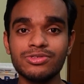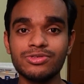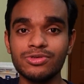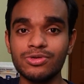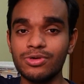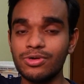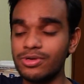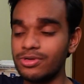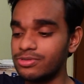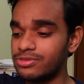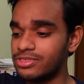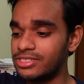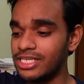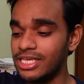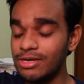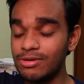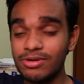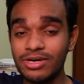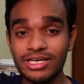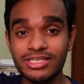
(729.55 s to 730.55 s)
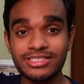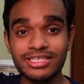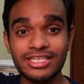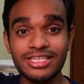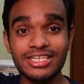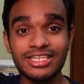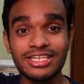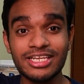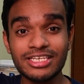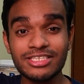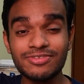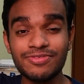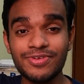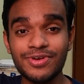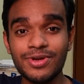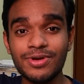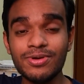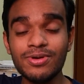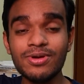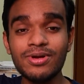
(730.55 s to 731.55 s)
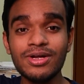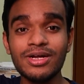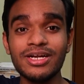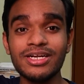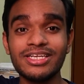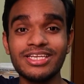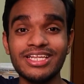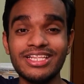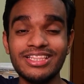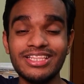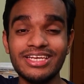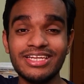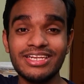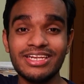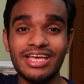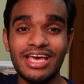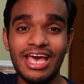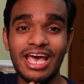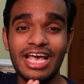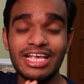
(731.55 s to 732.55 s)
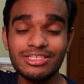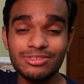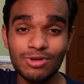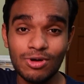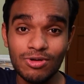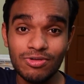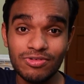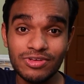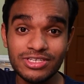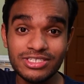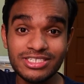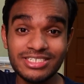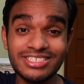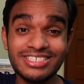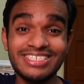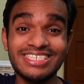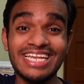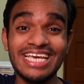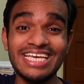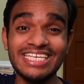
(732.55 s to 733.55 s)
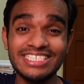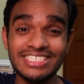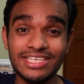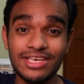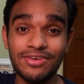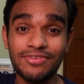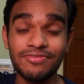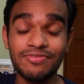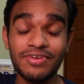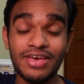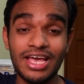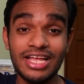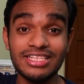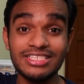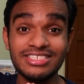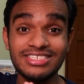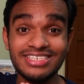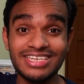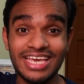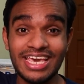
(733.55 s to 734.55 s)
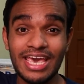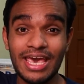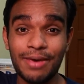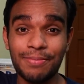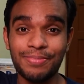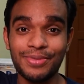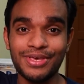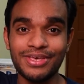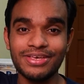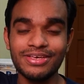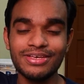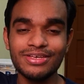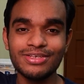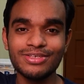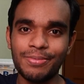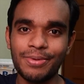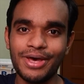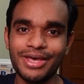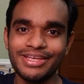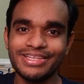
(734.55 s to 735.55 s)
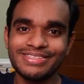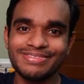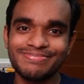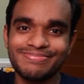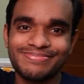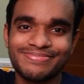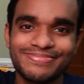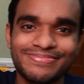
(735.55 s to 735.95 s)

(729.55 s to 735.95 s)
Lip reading: So see you guys in the next video. Till then, as always, stay safe and stay happy. Bye bye.